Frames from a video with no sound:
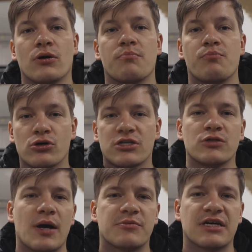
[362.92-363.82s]
on
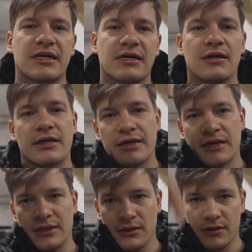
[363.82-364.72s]
Posti's website, link
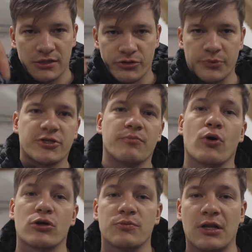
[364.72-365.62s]
in the description
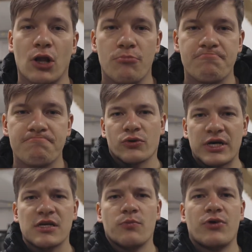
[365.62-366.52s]
box below. So
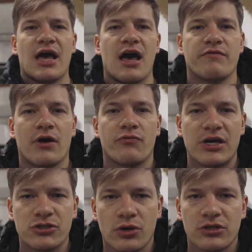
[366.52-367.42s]
next up we have
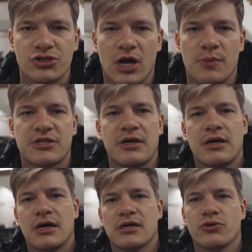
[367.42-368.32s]
restaurant jobs.
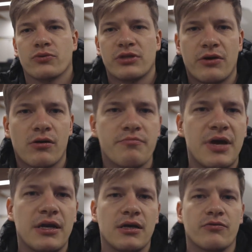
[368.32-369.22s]
Uh, so there are
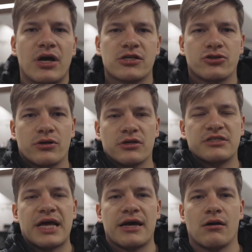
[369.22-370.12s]
many restaurants
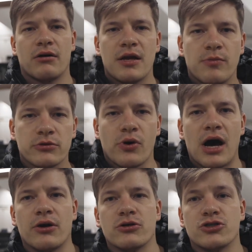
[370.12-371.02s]
that are able to
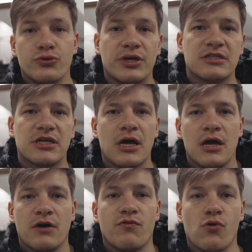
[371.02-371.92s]
hire students
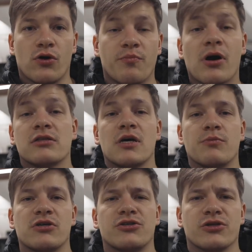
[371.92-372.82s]
for part-time
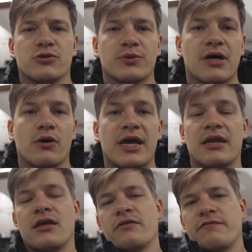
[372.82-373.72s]
positions without
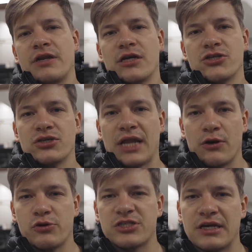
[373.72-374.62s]
any Finnish
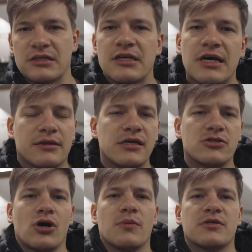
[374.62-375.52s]
language skills. Uh, these
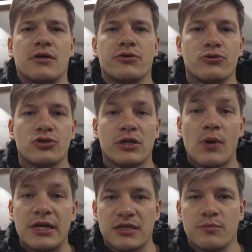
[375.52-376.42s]
jobs are usually
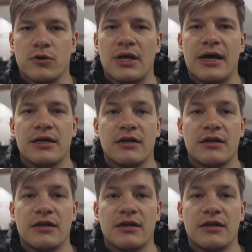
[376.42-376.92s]
quite simple and